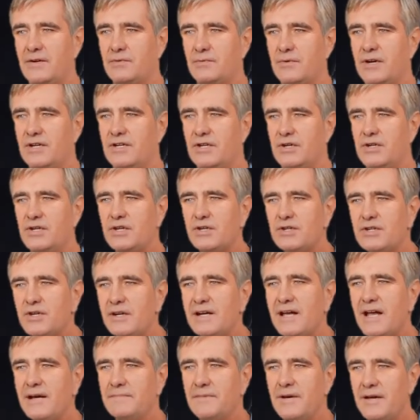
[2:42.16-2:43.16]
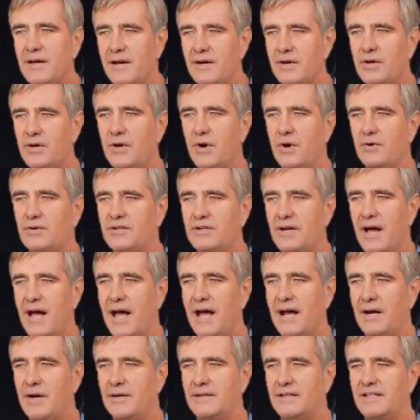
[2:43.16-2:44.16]
researchers are keeping a close
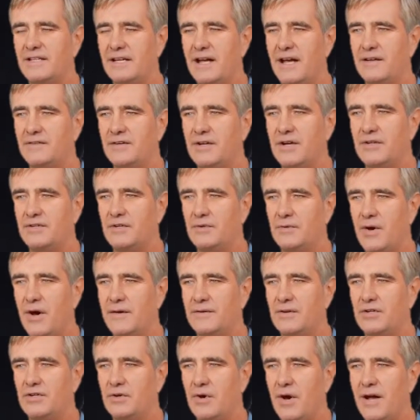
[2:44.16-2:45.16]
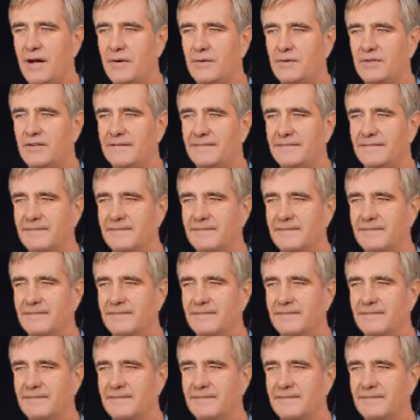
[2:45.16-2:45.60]
eye on safety throughout the trials.